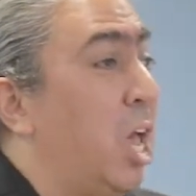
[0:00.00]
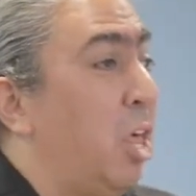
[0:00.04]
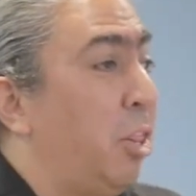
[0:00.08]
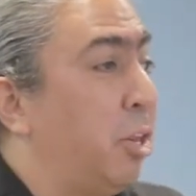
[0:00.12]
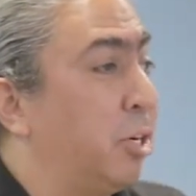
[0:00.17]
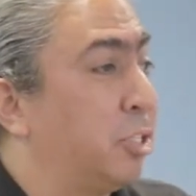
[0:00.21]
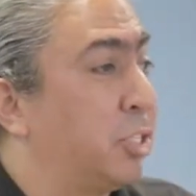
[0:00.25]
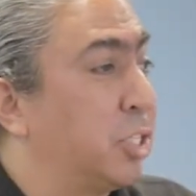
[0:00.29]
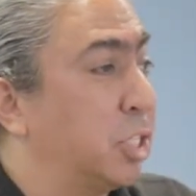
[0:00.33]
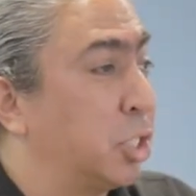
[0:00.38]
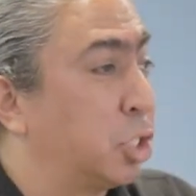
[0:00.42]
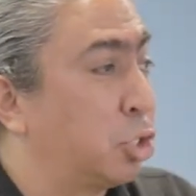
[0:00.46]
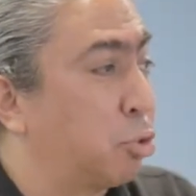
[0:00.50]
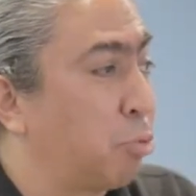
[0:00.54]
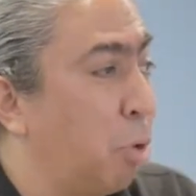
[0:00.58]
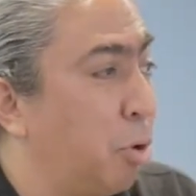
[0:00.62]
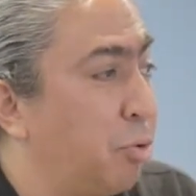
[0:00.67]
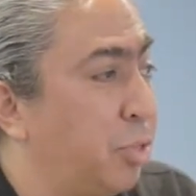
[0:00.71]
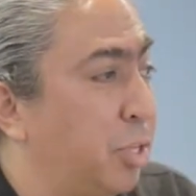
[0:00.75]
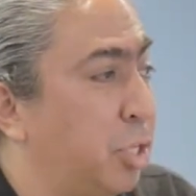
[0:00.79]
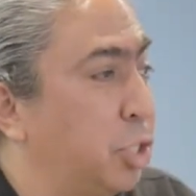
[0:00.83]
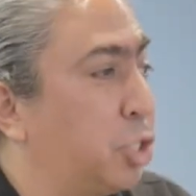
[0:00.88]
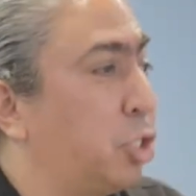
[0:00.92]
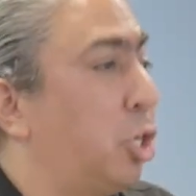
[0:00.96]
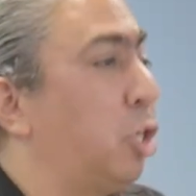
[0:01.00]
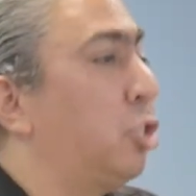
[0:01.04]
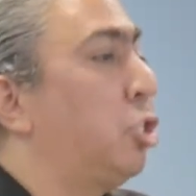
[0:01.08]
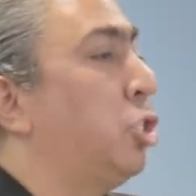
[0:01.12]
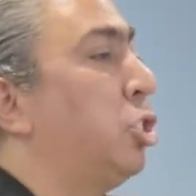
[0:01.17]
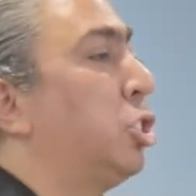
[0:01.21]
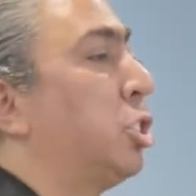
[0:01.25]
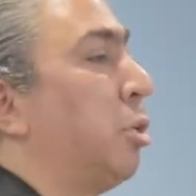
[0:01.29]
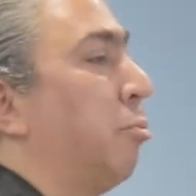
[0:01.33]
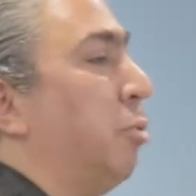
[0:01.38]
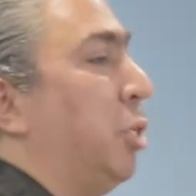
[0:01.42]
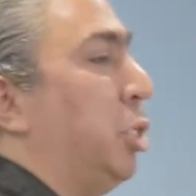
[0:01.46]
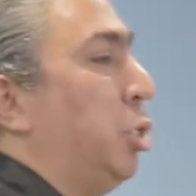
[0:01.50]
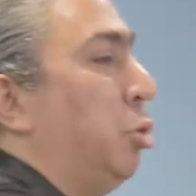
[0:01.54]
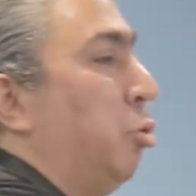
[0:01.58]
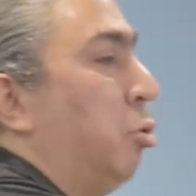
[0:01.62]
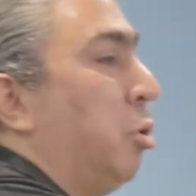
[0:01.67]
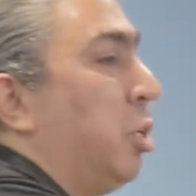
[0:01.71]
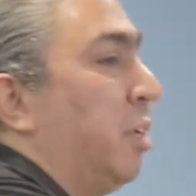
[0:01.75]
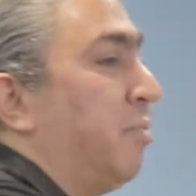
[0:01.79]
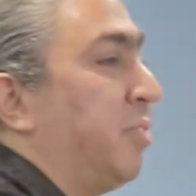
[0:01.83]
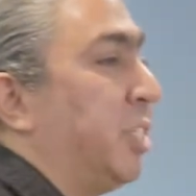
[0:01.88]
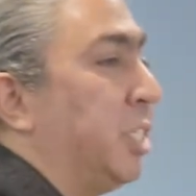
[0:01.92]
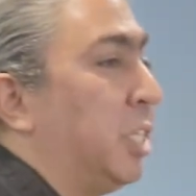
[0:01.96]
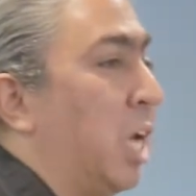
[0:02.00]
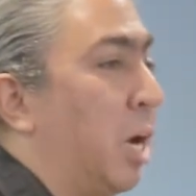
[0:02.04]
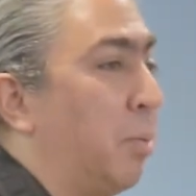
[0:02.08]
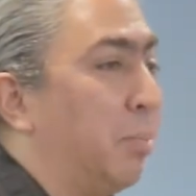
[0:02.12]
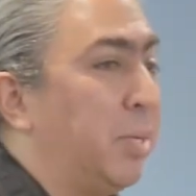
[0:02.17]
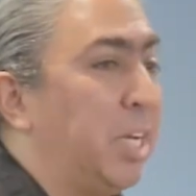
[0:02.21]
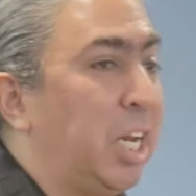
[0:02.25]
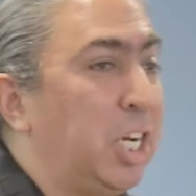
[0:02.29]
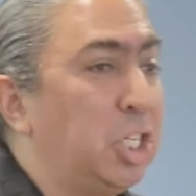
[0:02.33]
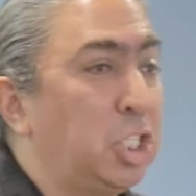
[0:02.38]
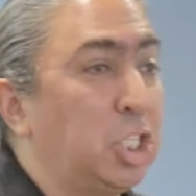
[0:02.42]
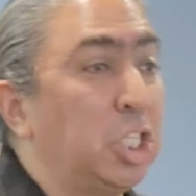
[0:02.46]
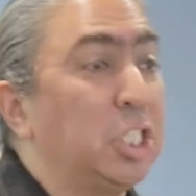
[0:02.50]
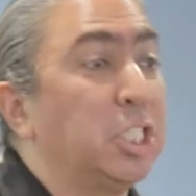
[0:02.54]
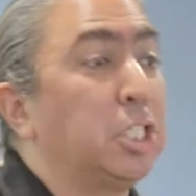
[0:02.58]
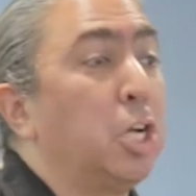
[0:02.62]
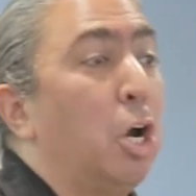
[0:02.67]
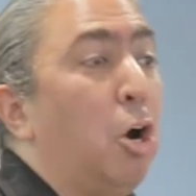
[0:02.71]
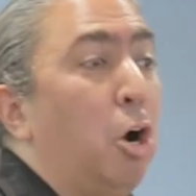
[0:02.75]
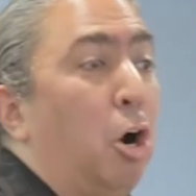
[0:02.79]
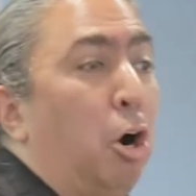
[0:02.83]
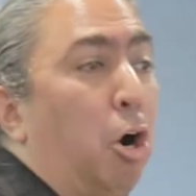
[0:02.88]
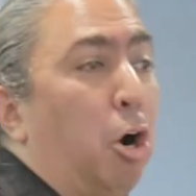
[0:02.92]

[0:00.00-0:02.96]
There's this growth in churches, a renewal of denominations.